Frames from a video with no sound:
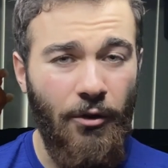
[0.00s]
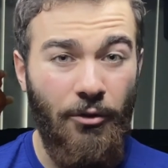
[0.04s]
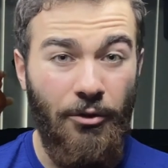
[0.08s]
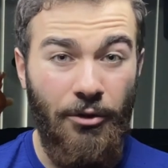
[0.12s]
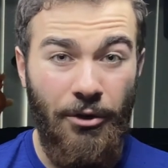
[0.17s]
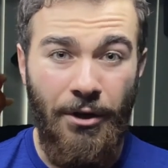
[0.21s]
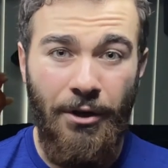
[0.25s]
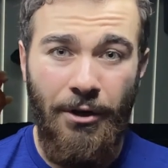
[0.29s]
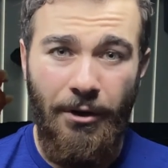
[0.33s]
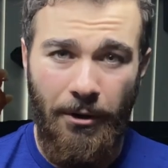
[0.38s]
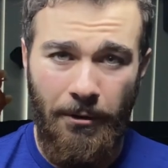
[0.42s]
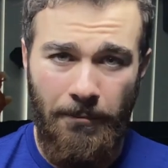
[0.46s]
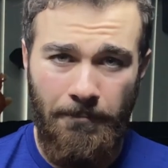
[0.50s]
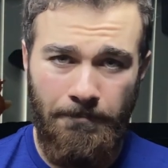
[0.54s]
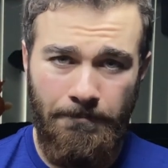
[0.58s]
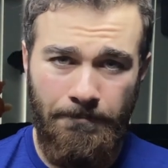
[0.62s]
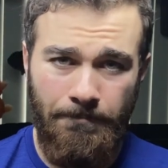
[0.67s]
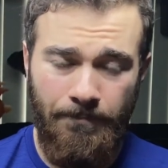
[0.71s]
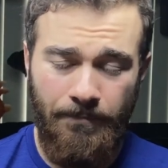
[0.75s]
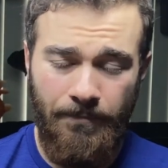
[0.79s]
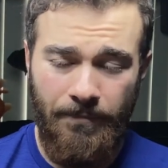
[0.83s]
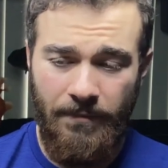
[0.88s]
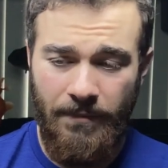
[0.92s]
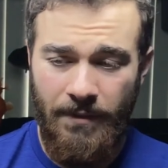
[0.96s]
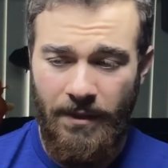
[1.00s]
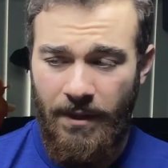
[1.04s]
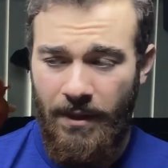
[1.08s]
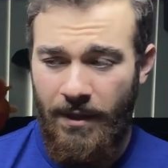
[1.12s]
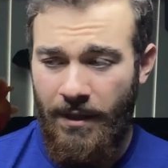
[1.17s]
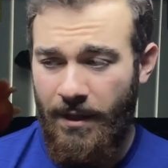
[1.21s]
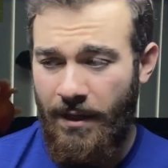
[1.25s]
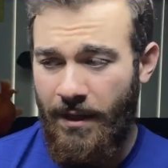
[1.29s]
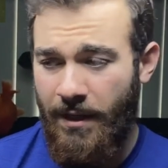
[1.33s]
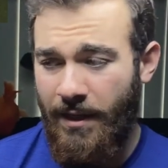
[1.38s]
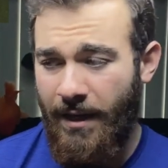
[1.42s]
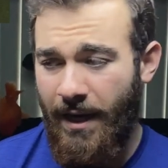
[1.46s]
year.
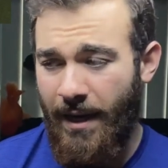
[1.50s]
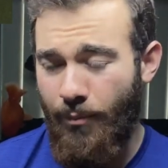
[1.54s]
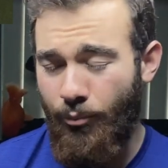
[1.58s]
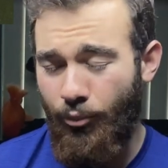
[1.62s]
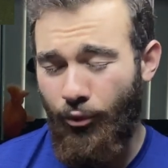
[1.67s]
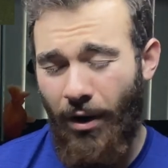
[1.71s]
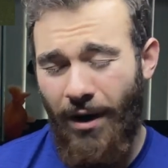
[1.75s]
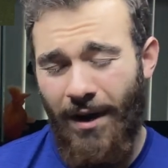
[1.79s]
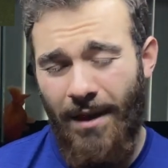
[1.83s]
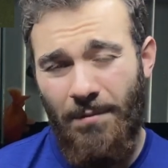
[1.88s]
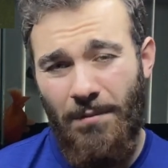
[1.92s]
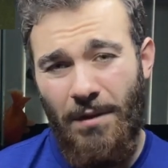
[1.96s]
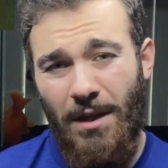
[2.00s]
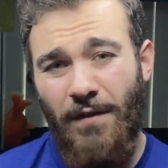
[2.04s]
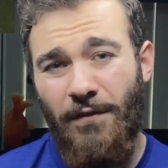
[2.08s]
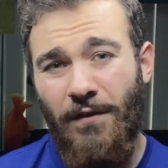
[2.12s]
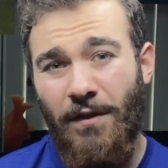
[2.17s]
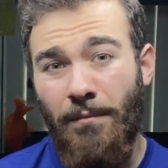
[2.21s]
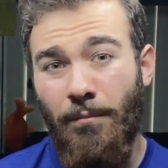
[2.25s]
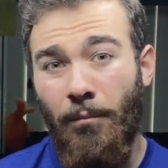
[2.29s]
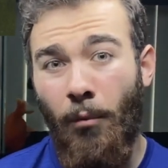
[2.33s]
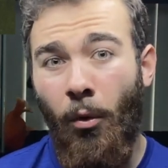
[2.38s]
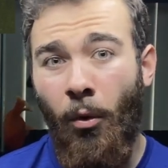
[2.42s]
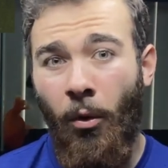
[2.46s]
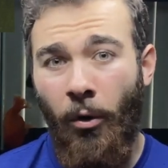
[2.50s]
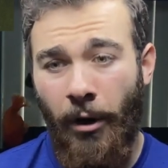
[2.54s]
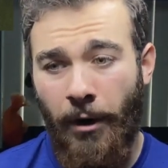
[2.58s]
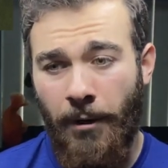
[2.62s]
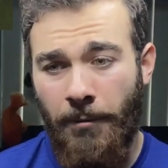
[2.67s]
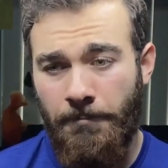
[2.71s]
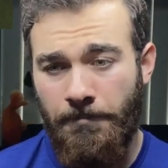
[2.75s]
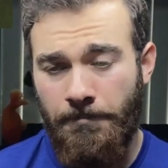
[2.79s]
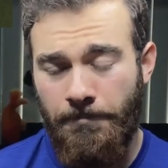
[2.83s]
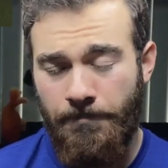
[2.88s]
I bred him even more.